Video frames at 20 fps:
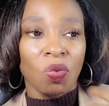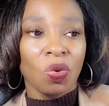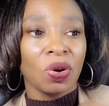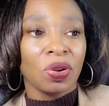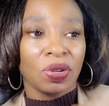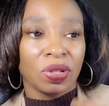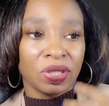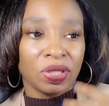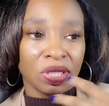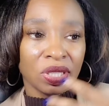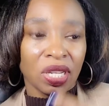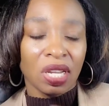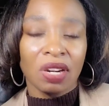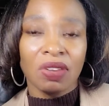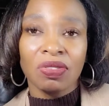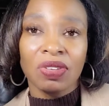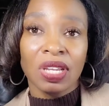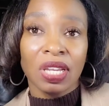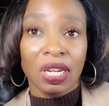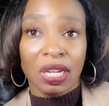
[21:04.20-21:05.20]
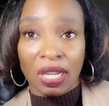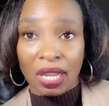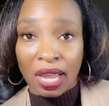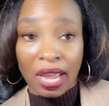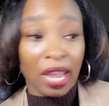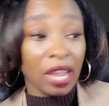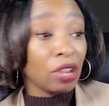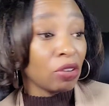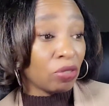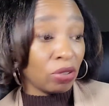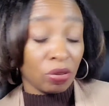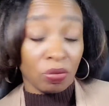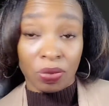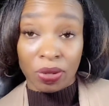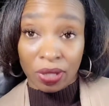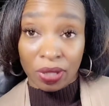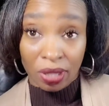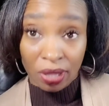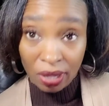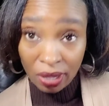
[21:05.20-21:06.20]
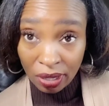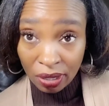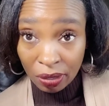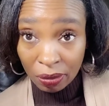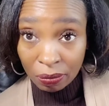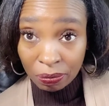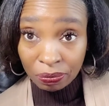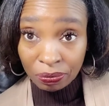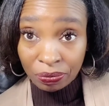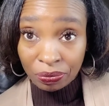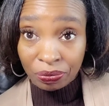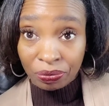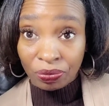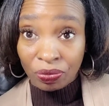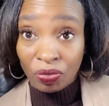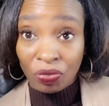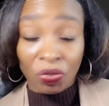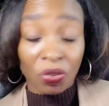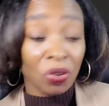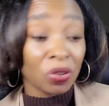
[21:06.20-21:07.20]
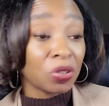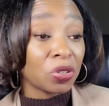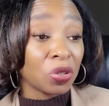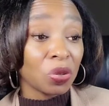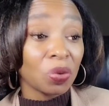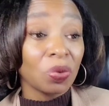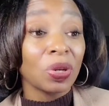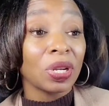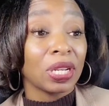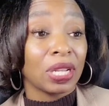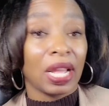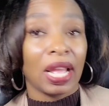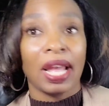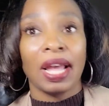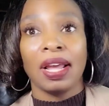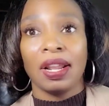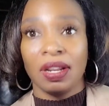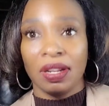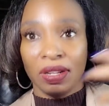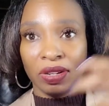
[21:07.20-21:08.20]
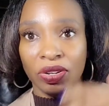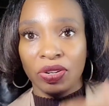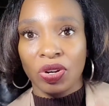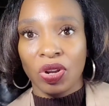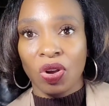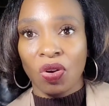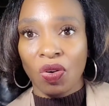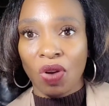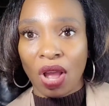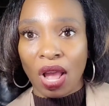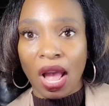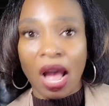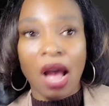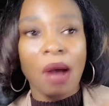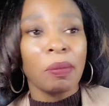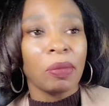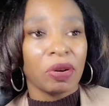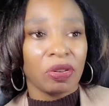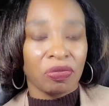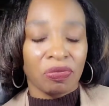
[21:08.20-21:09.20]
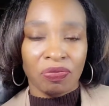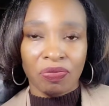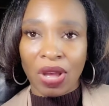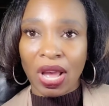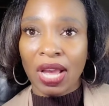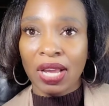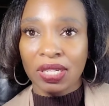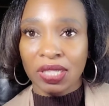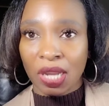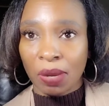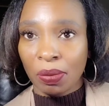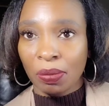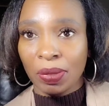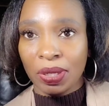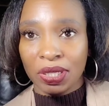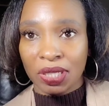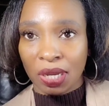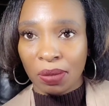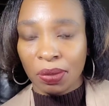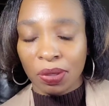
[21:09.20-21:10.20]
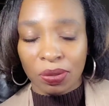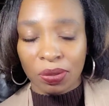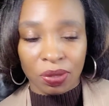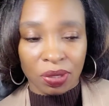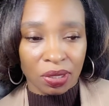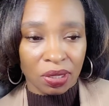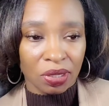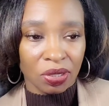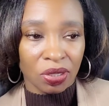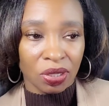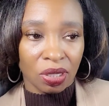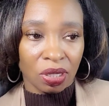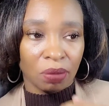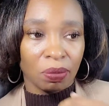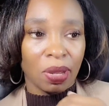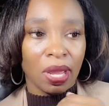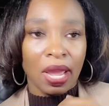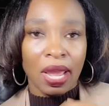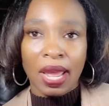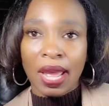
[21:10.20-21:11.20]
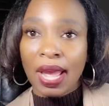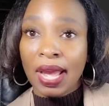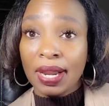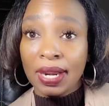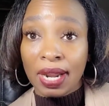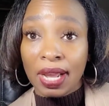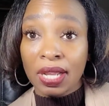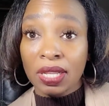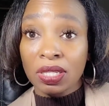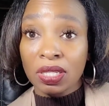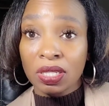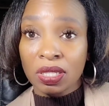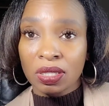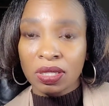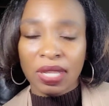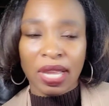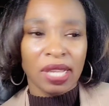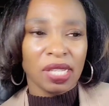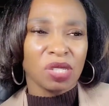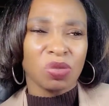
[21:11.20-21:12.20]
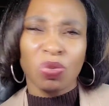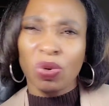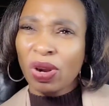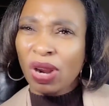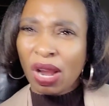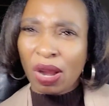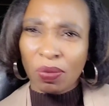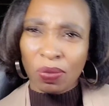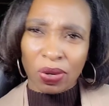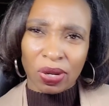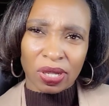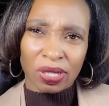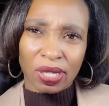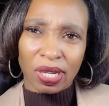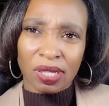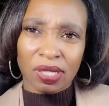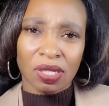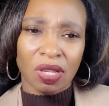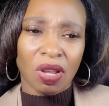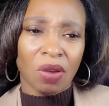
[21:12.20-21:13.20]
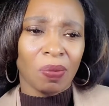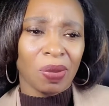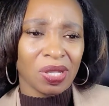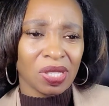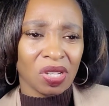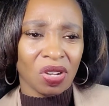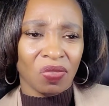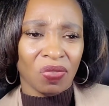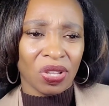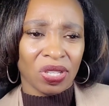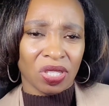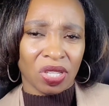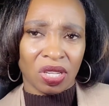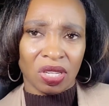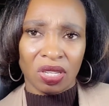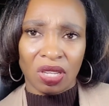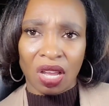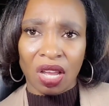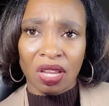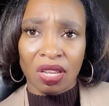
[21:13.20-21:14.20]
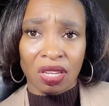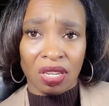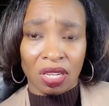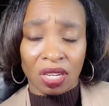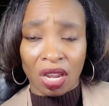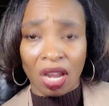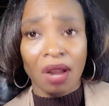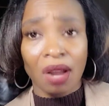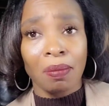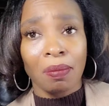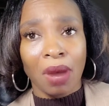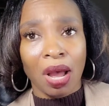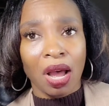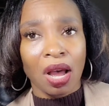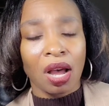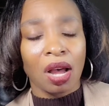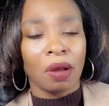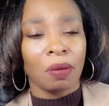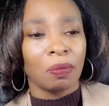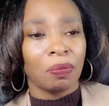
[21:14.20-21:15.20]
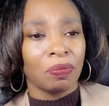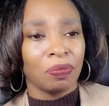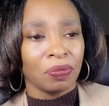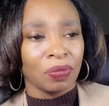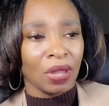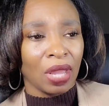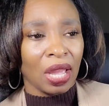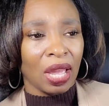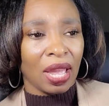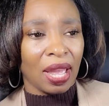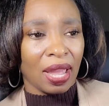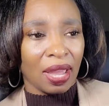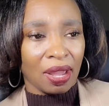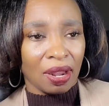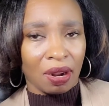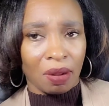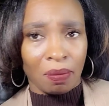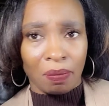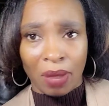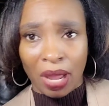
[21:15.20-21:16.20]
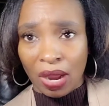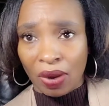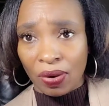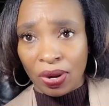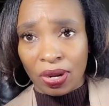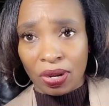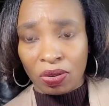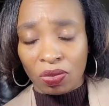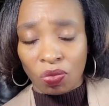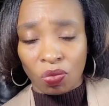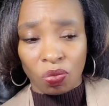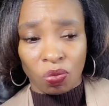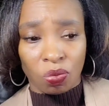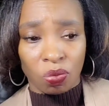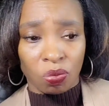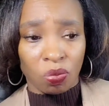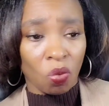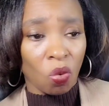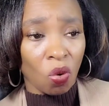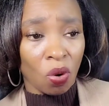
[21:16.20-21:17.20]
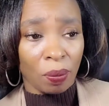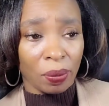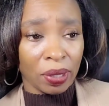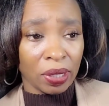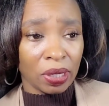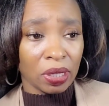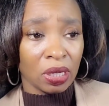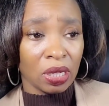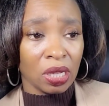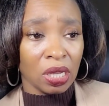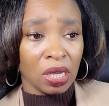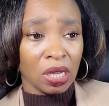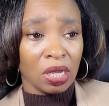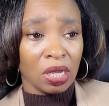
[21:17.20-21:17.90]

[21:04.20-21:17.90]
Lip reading: Well, instead of getting angry with him for doing that, you know, I'm going to find time and make time to go to the gym. And that's where I was. I saw myself as a young mom and a married woman,